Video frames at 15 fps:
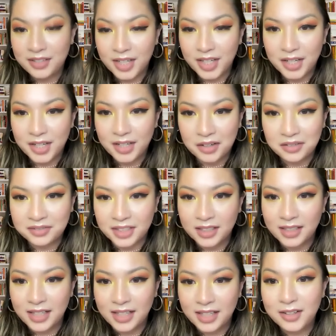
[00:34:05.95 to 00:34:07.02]
very often,
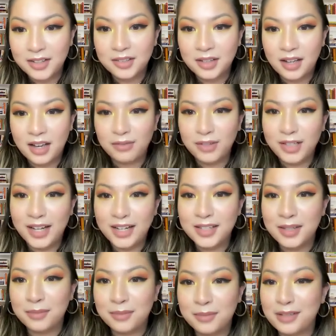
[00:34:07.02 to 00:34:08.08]
like every day,
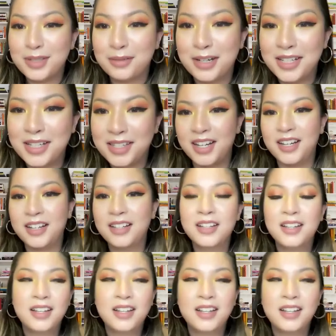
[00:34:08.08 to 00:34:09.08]
sometimes twice a day.